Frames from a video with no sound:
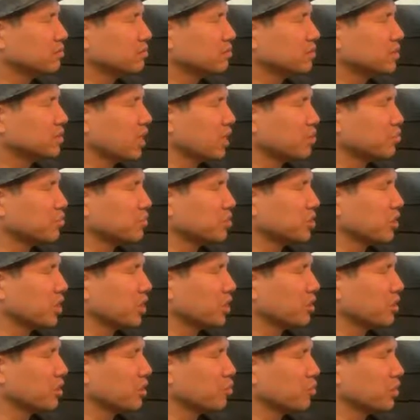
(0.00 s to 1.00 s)
Type
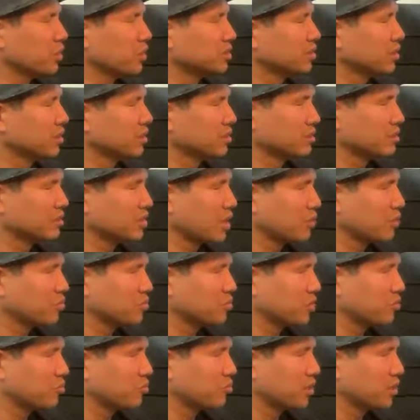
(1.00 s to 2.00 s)
J. I want to say it's a Type
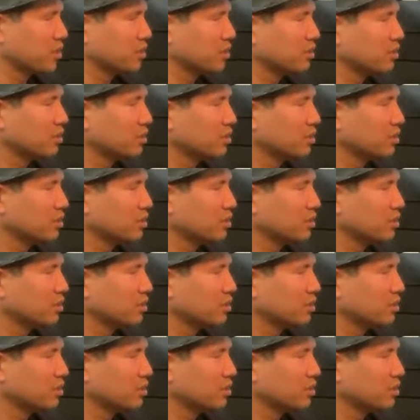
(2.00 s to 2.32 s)
J rod.